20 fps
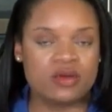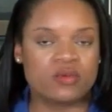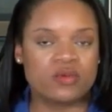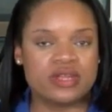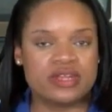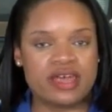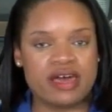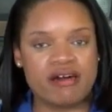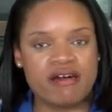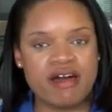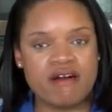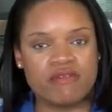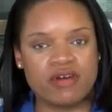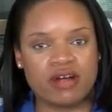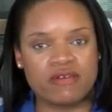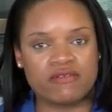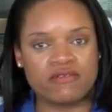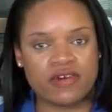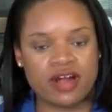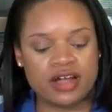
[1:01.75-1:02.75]
we now have
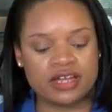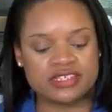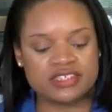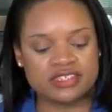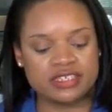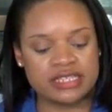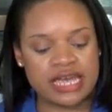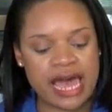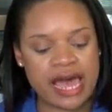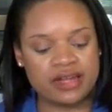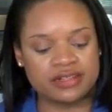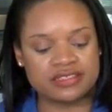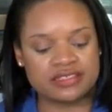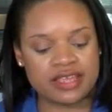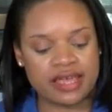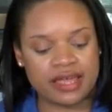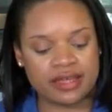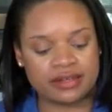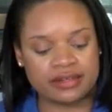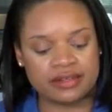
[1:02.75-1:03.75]
our frost on the
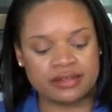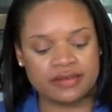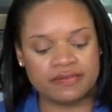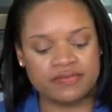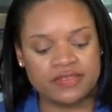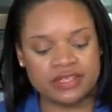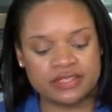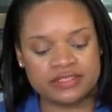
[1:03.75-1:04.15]
outside of the